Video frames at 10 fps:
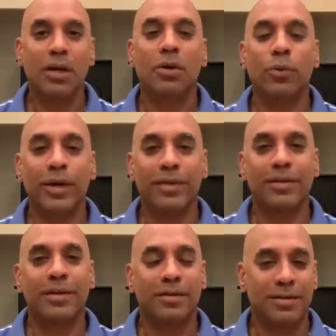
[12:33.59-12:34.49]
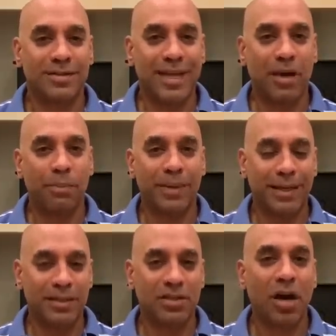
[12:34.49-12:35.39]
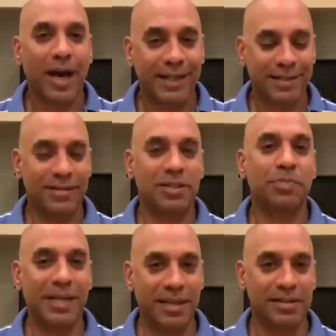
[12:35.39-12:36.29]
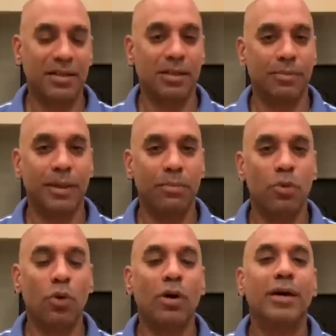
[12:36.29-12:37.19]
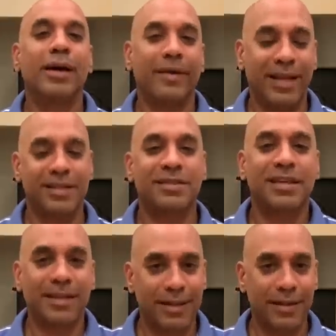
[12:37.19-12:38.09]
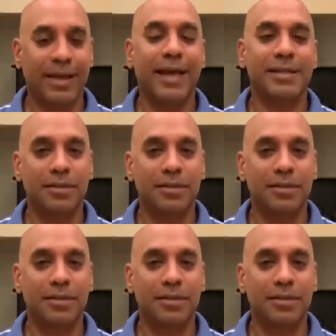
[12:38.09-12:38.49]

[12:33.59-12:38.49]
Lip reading: with the sound being tied to the speakers a little bit more, and that's certainly the case.